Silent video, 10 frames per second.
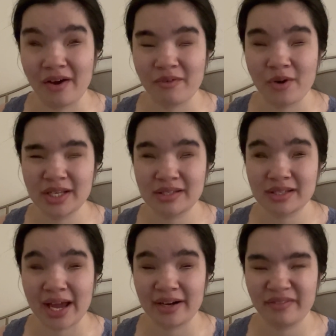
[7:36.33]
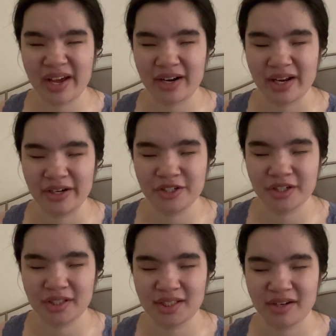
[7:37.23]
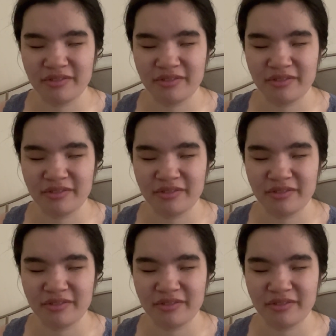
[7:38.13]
I've always kind of had an interest in